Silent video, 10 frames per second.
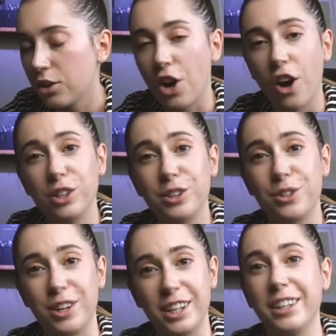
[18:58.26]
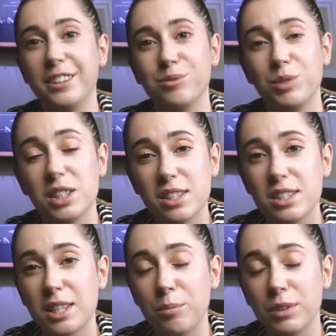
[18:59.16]
Color grading. This is
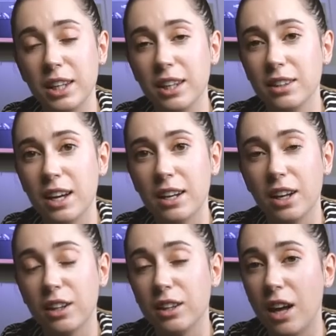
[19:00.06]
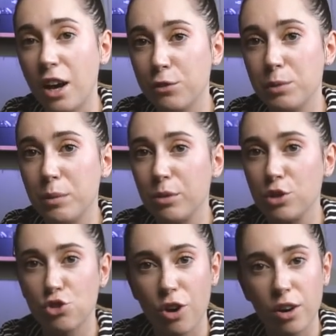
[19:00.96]
something that a lot of people
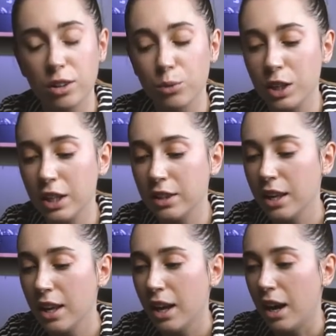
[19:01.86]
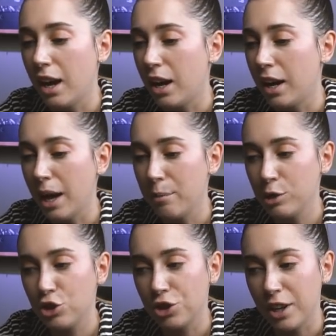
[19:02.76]
struggle with, uh,
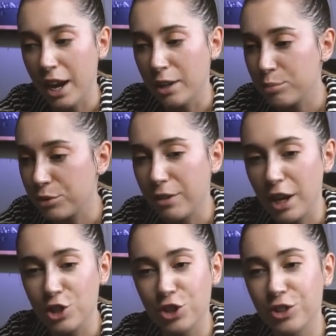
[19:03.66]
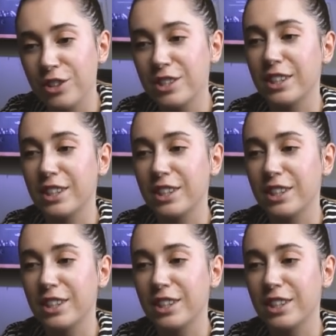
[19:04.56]
amateur and professionals.